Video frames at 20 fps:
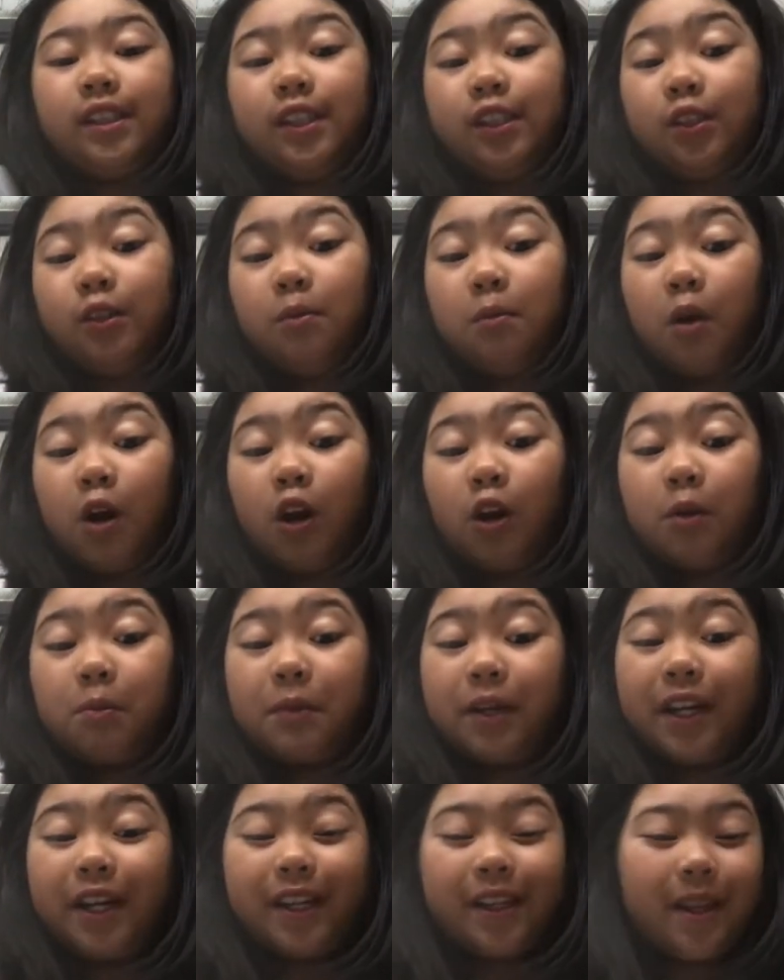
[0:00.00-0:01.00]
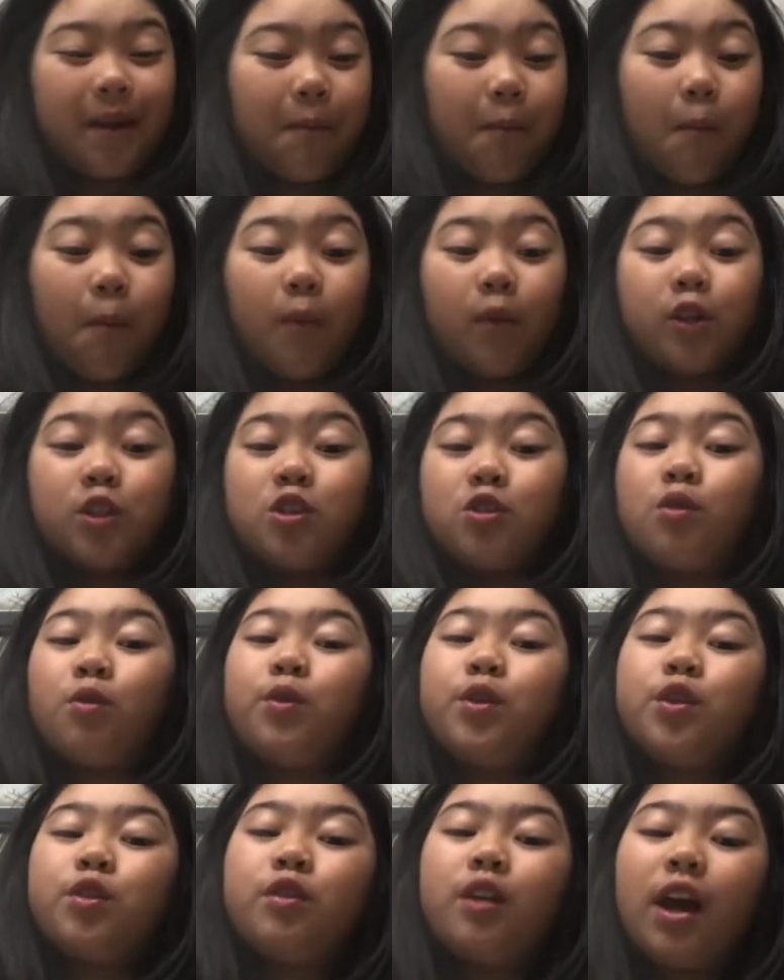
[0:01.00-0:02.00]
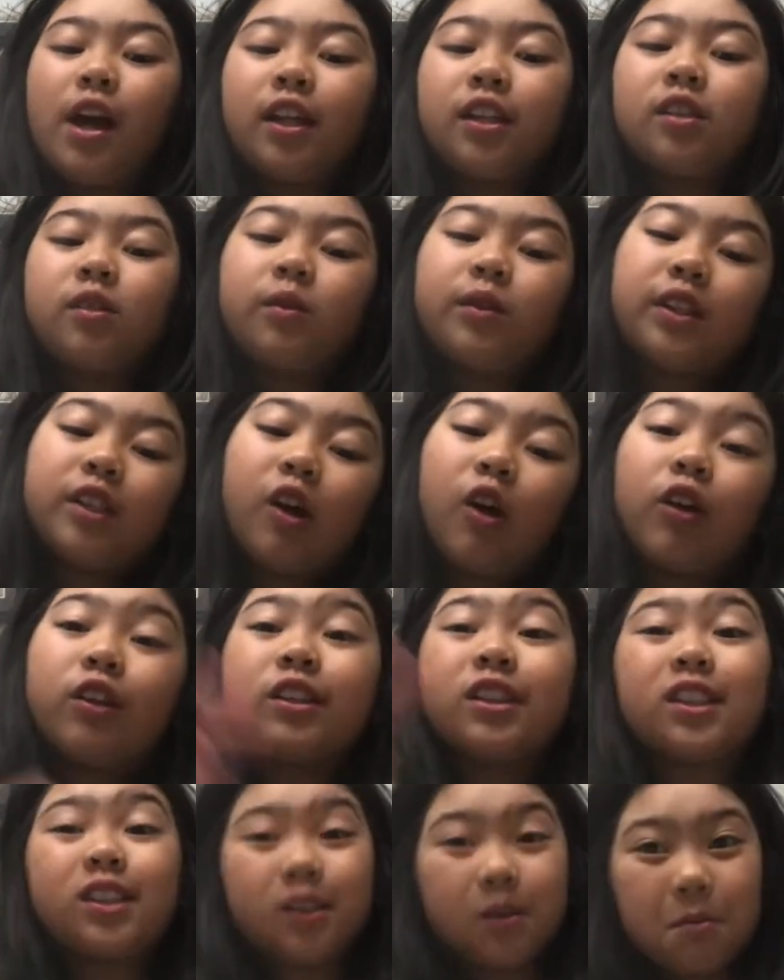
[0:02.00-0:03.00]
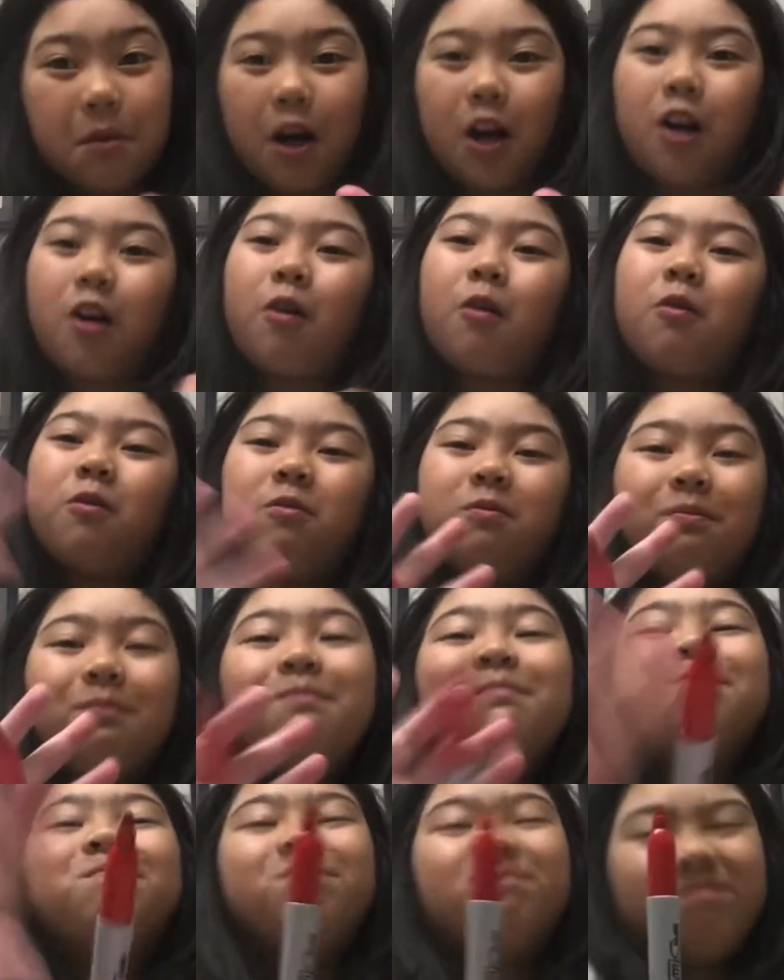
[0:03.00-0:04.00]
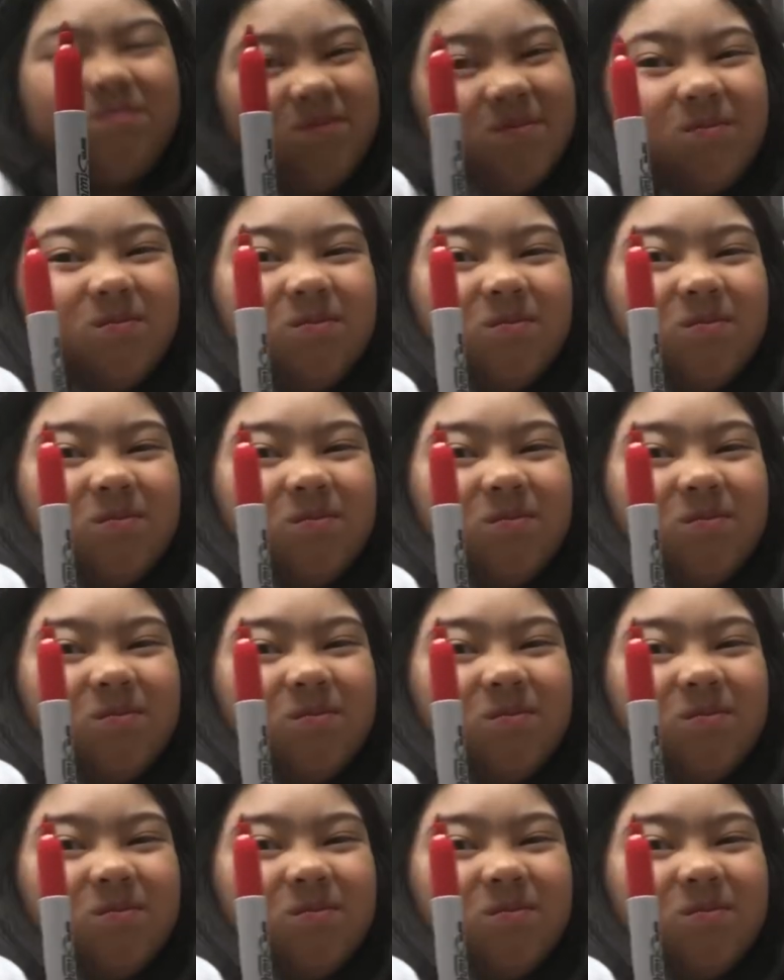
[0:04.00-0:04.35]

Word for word: tomorrow because I'm showing you guys the results tomorrow. I